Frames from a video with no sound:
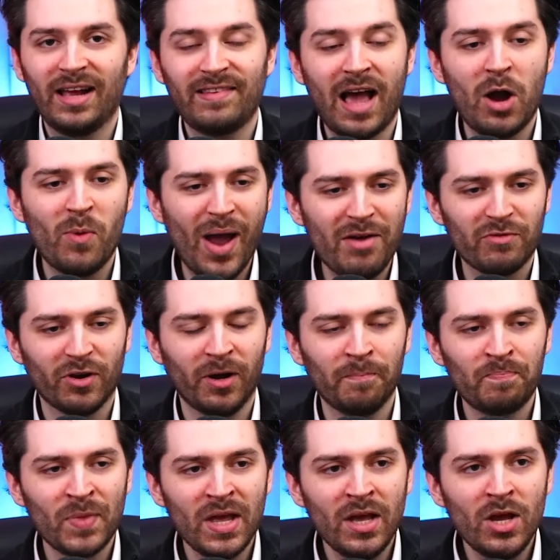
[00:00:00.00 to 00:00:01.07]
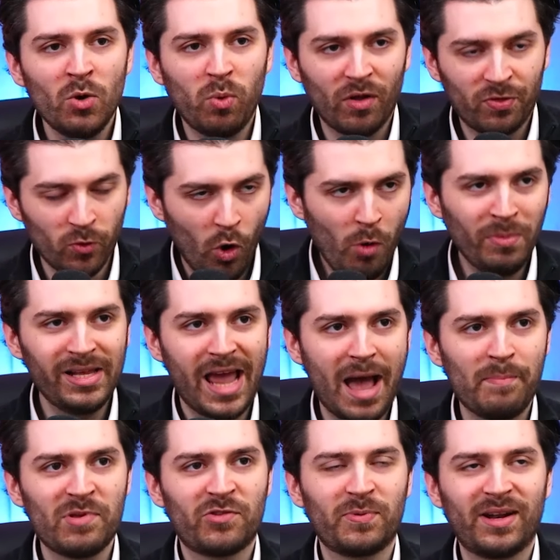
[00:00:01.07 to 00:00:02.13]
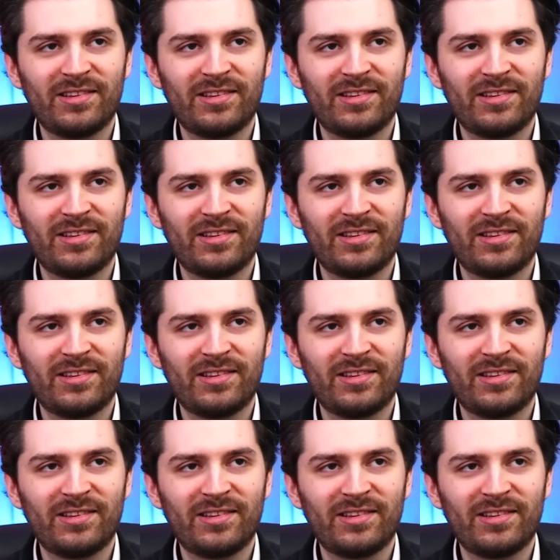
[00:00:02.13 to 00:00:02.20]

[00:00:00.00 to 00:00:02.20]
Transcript: However, what normally happens with